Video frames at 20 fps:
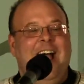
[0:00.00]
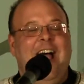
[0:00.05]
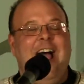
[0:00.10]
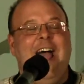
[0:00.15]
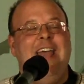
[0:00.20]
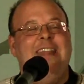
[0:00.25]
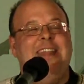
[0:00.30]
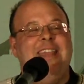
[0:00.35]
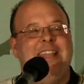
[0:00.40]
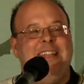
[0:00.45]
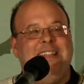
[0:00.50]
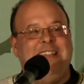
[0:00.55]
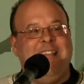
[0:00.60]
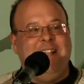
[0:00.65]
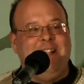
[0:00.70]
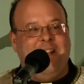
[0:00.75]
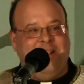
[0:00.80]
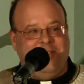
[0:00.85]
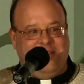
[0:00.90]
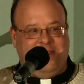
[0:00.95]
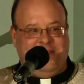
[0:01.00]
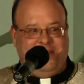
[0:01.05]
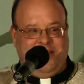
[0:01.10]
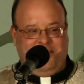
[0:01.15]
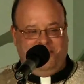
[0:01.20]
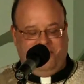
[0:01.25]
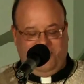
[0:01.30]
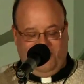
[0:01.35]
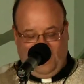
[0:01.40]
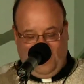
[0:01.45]
I think they got the
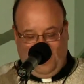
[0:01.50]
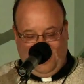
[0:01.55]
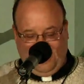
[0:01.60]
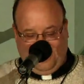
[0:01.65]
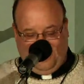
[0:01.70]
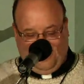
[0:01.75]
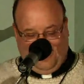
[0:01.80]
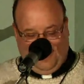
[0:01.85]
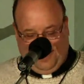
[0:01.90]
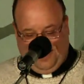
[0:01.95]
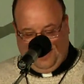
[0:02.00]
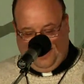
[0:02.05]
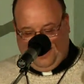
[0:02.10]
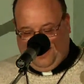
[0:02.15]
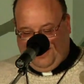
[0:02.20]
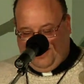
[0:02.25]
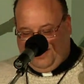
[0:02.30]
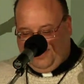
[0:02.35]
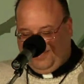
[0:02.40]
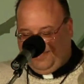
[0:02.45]
tougher case than I do.